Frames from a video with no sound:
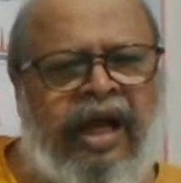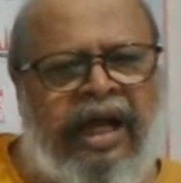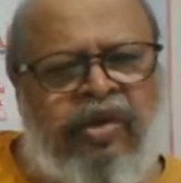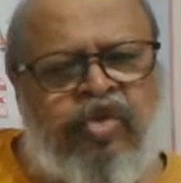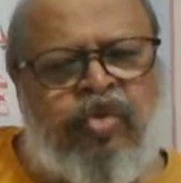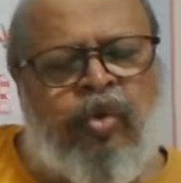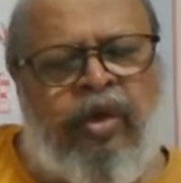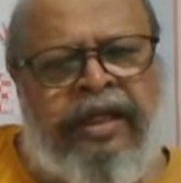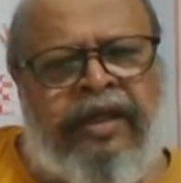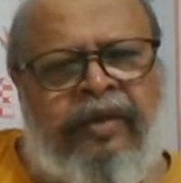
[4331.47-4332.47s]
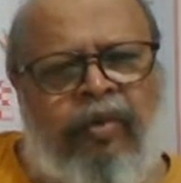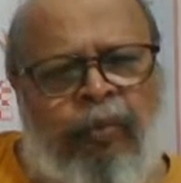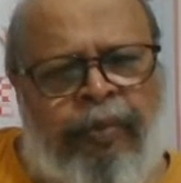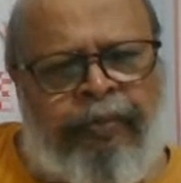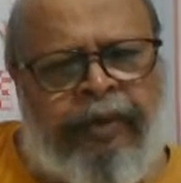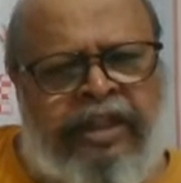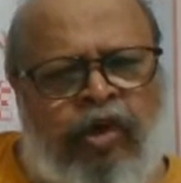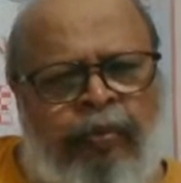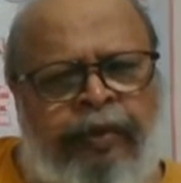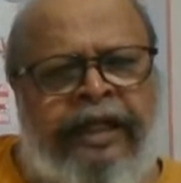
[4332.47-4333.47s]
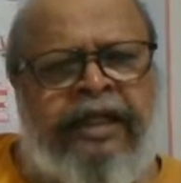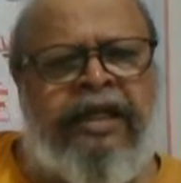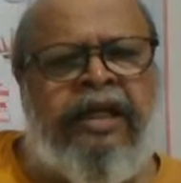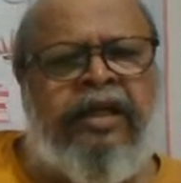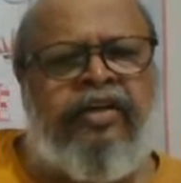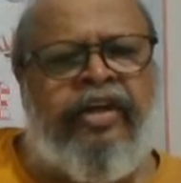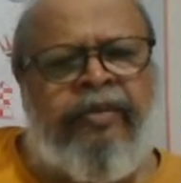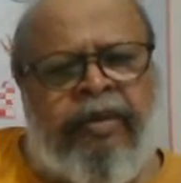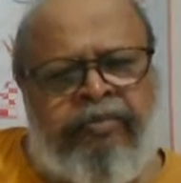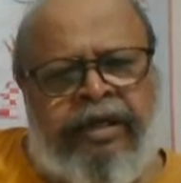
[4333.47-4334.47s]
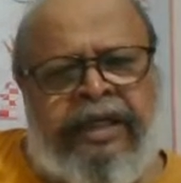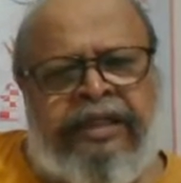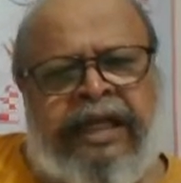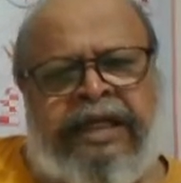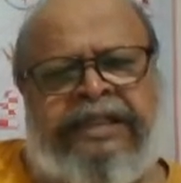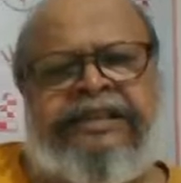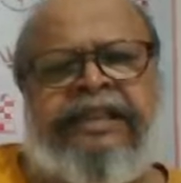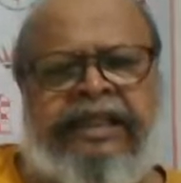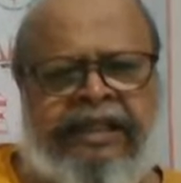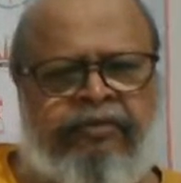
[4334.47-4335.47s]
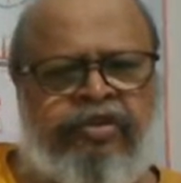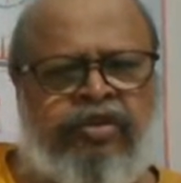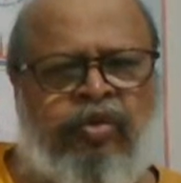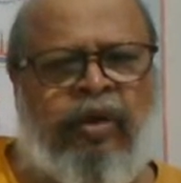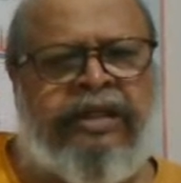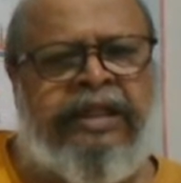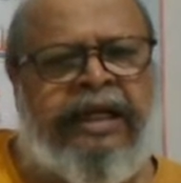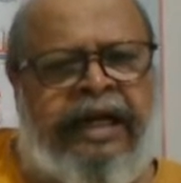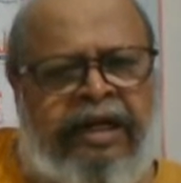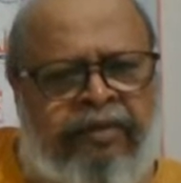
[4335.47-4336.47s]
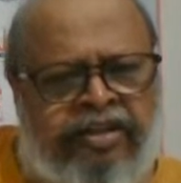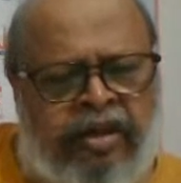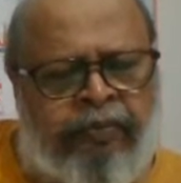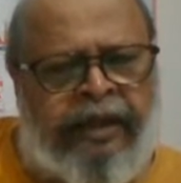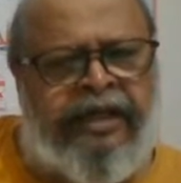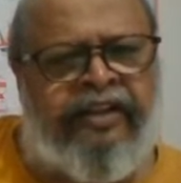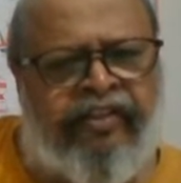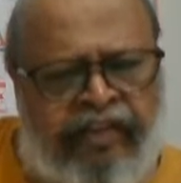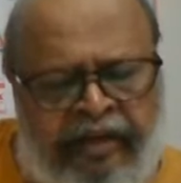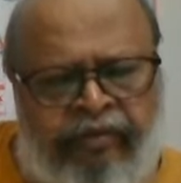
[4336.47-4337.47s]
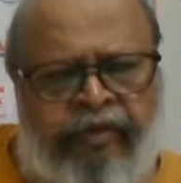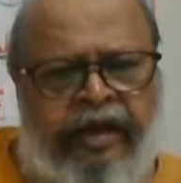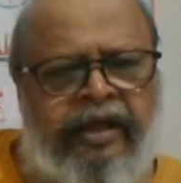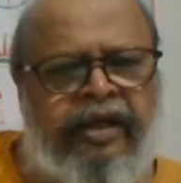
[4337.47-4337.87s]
I used to only play the opening, remembering the classic games, what the grandmaster played in the same way.